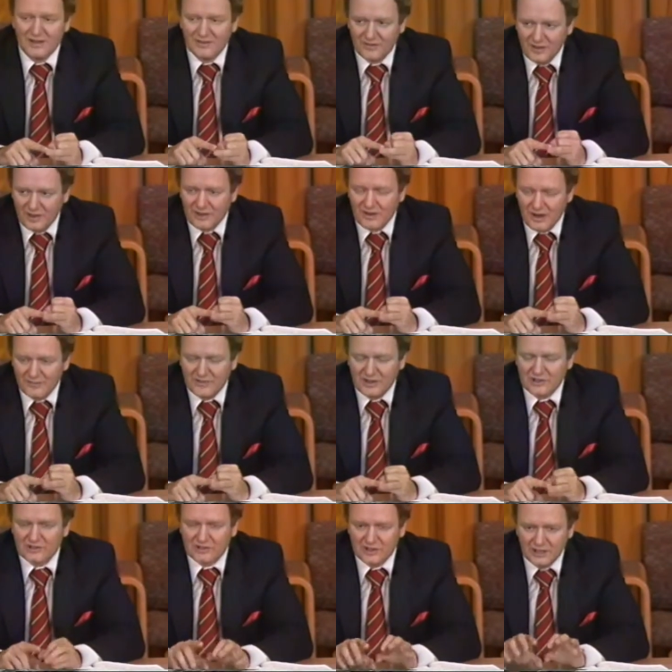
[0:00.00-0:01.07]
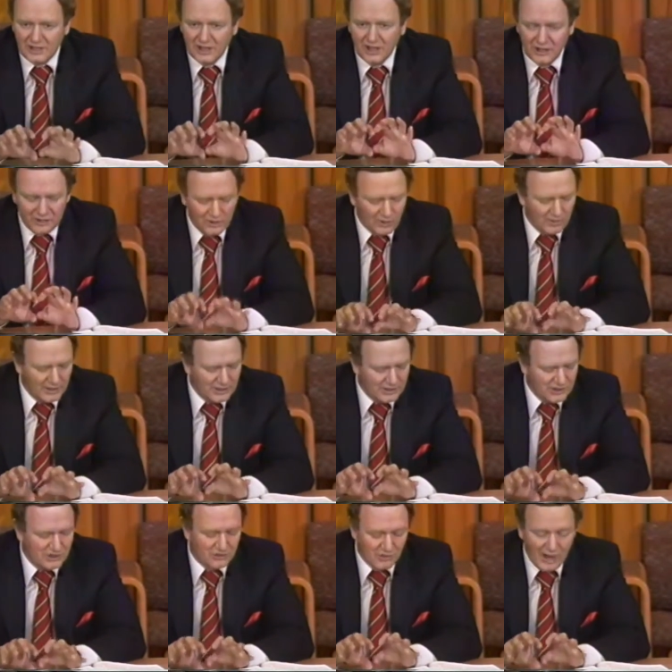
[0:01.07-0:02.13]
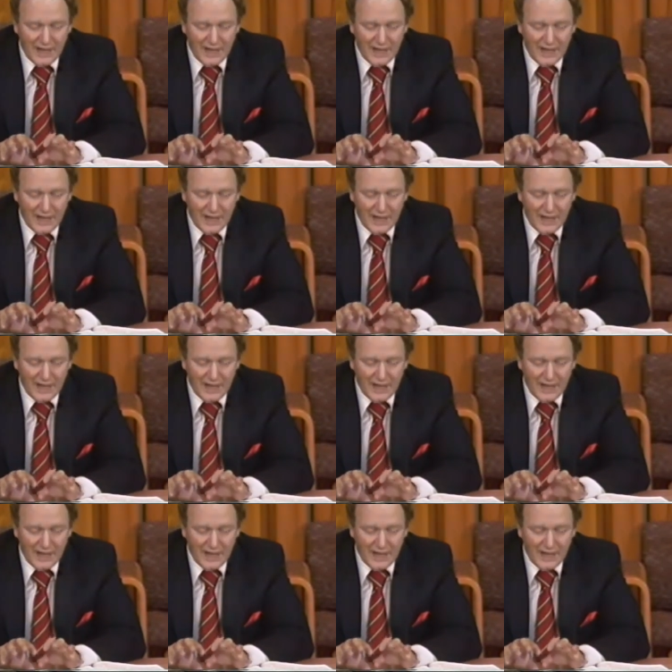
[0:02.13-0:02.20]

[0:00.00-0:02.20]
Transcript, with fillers: then obviously you're into,